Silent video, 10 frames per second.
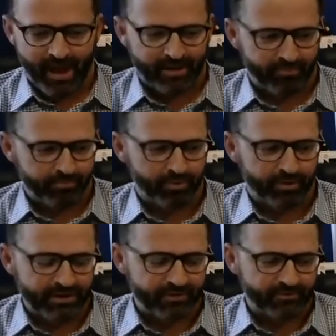
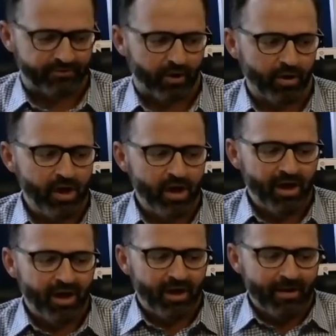employees. So
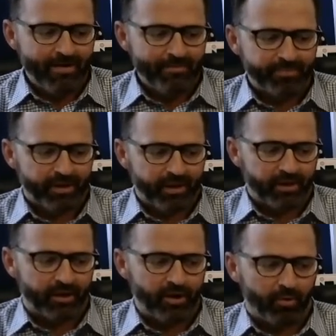
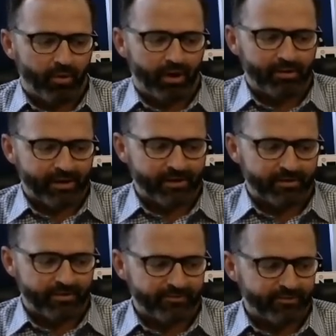a lot
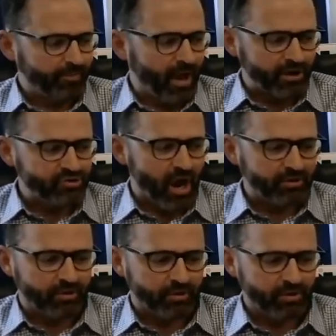of the
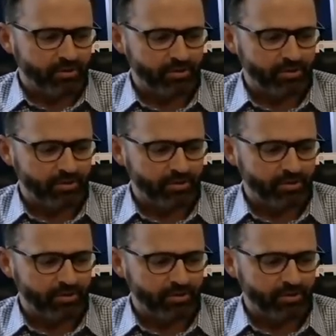subcontractor